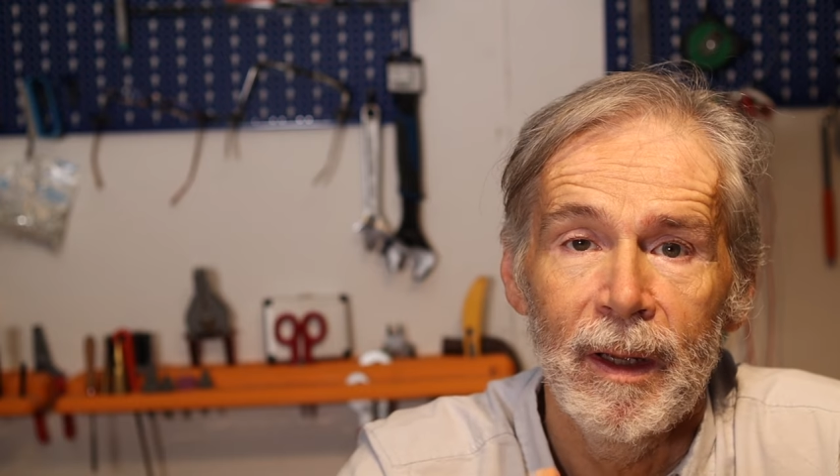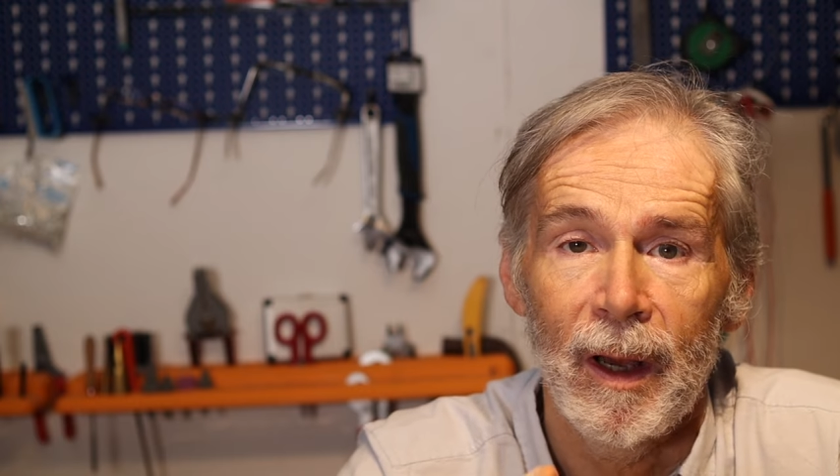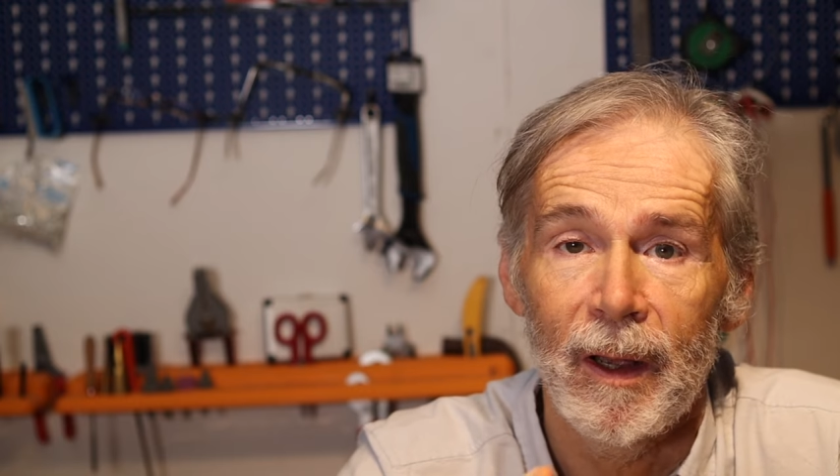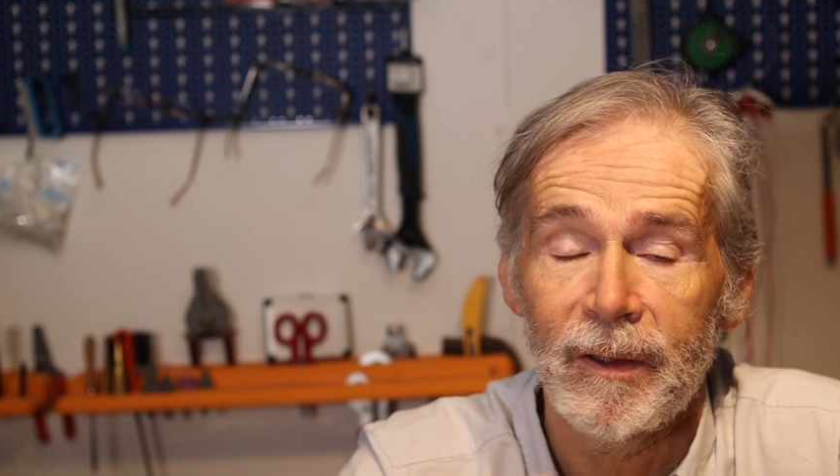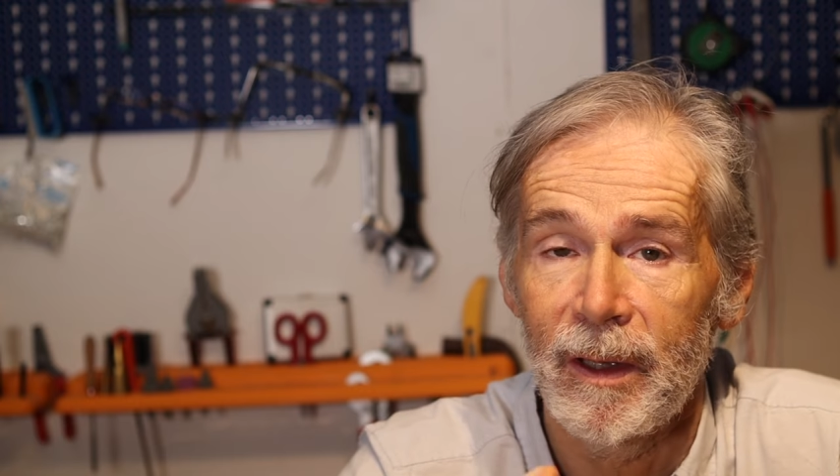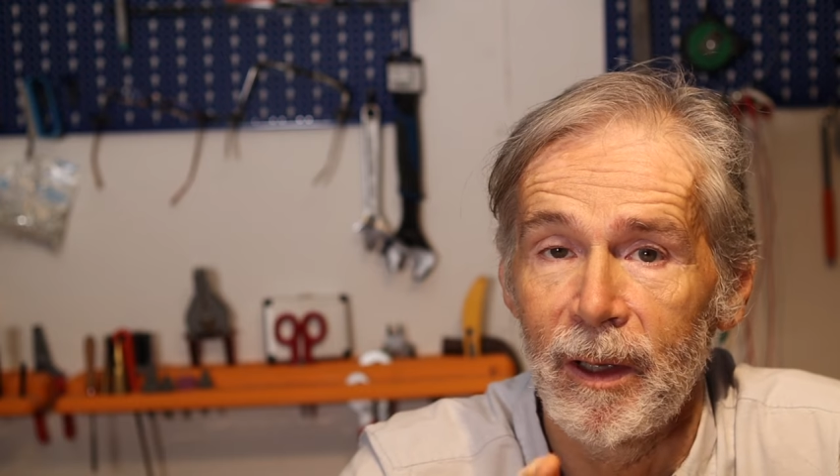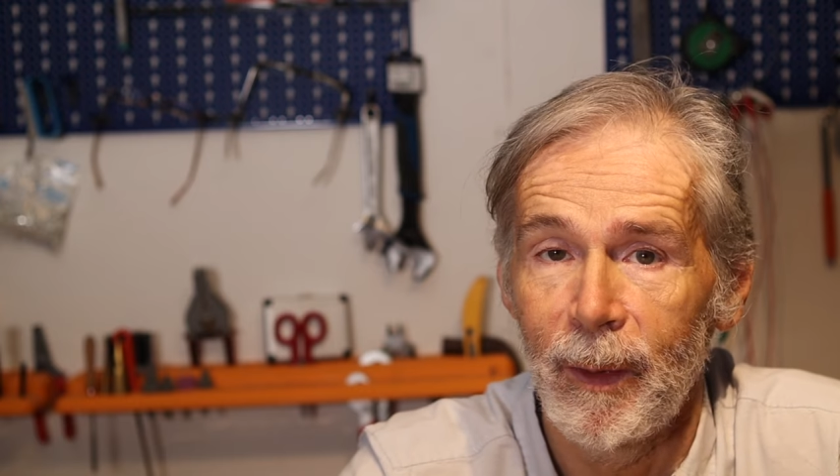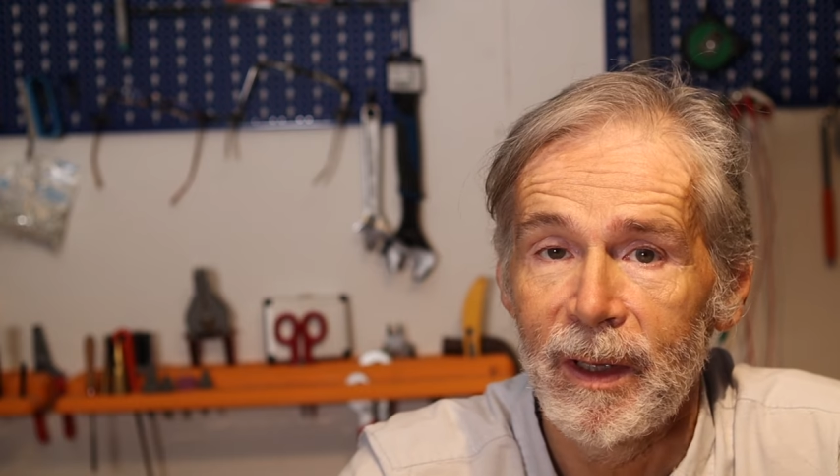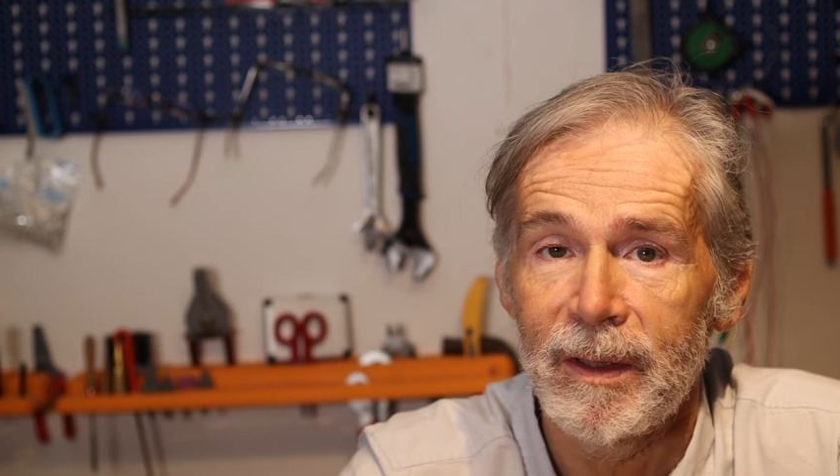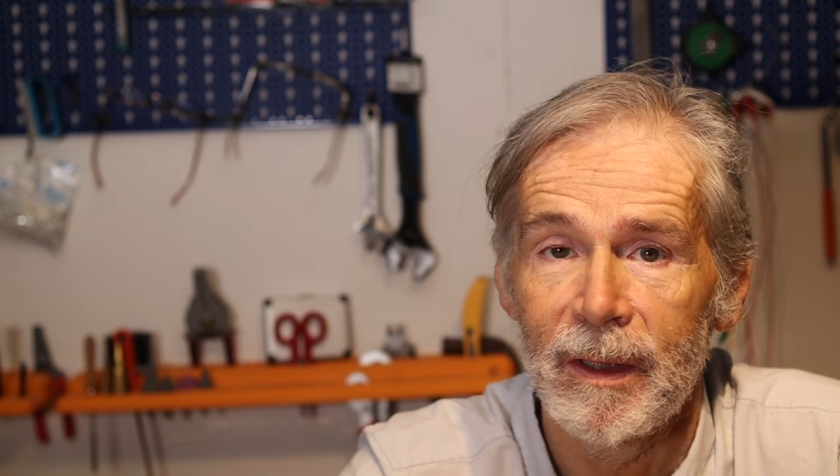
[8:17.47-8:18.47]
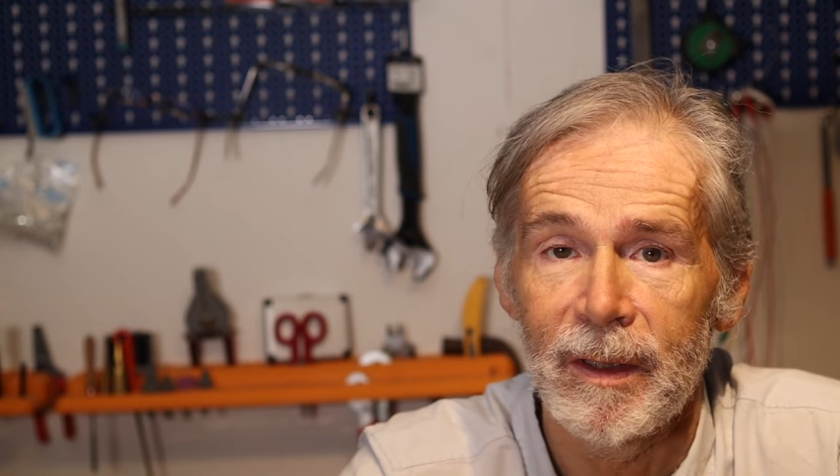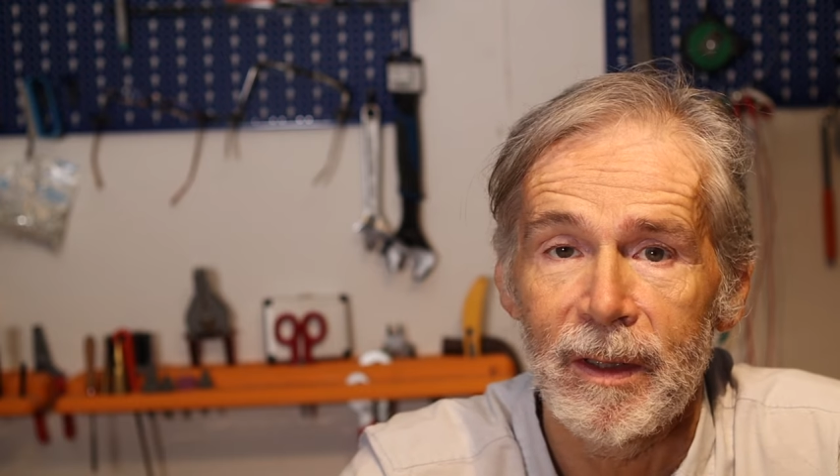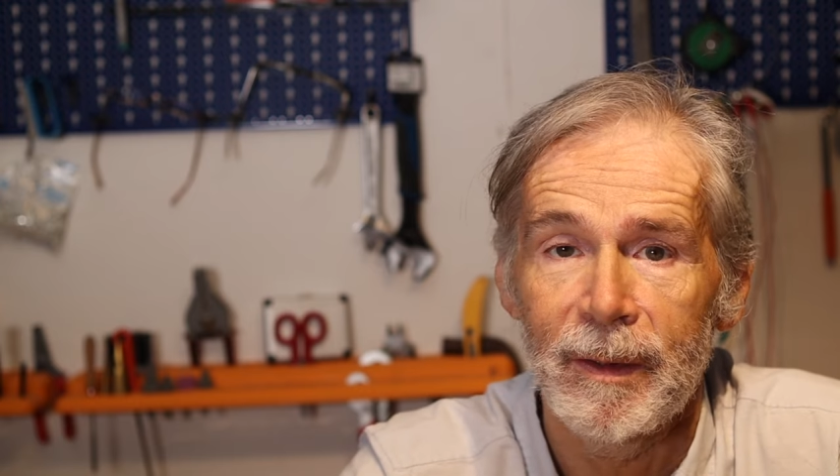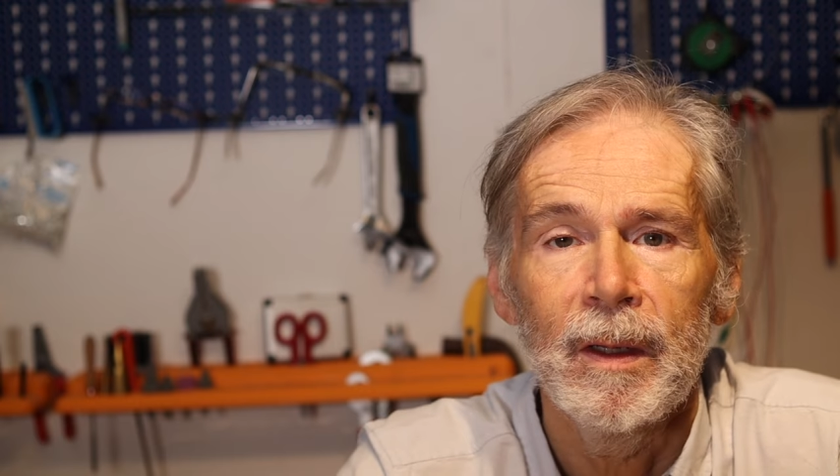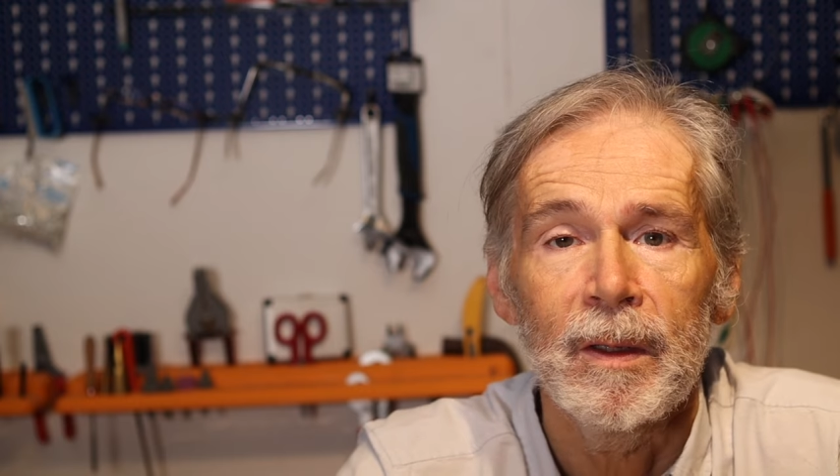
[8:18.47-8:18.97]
asking questions,